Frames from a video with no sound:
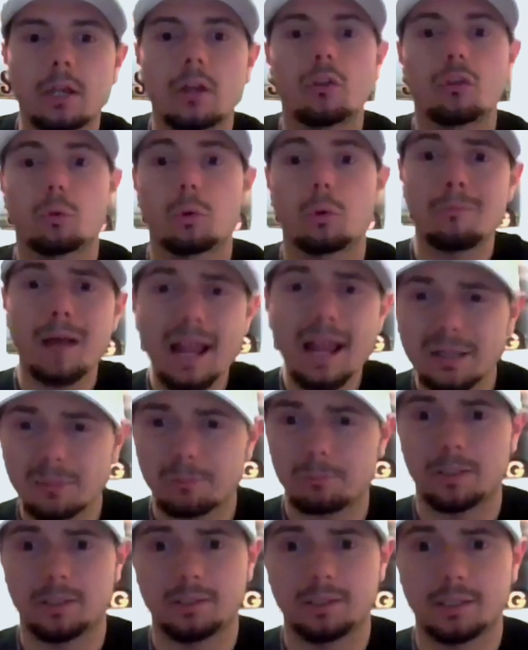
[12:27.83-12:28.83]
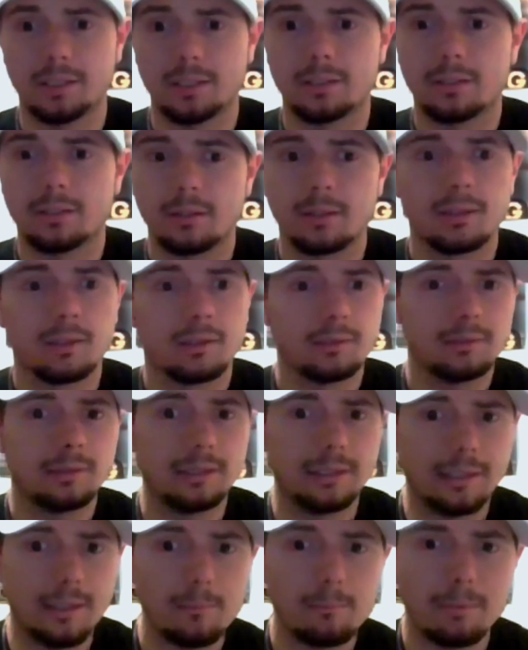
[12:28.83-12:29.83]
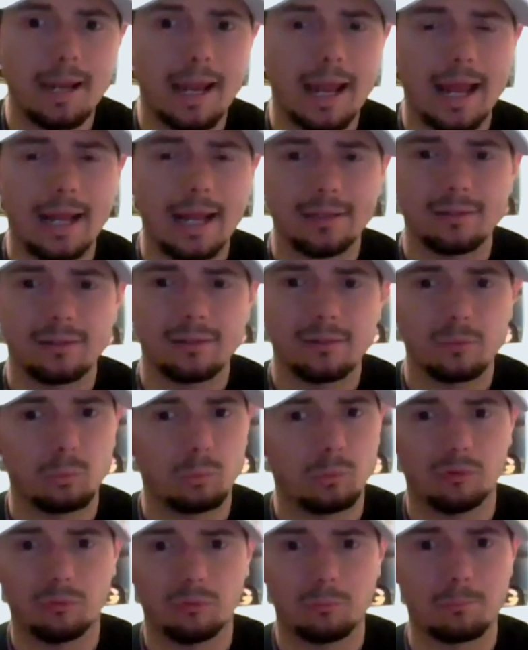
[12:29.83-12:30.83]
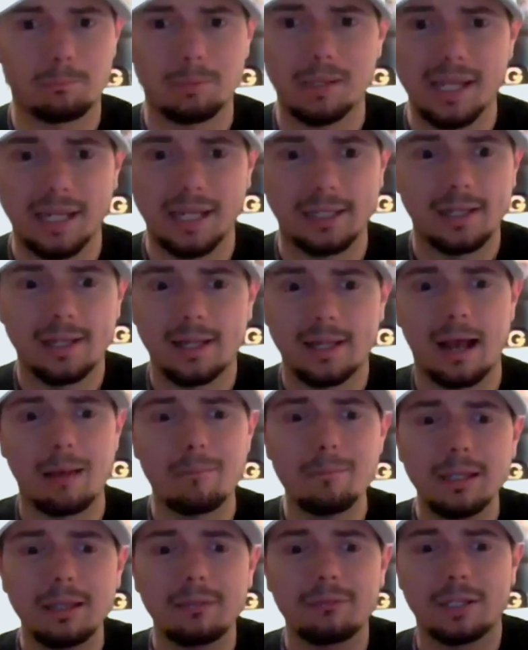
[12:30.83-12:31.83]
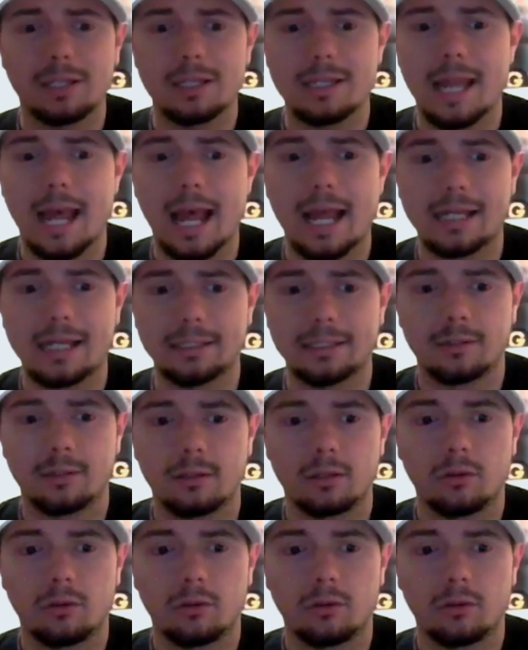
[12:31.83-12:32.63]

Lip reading: So in my opinion, the impact was big. I'm going to give it a 9.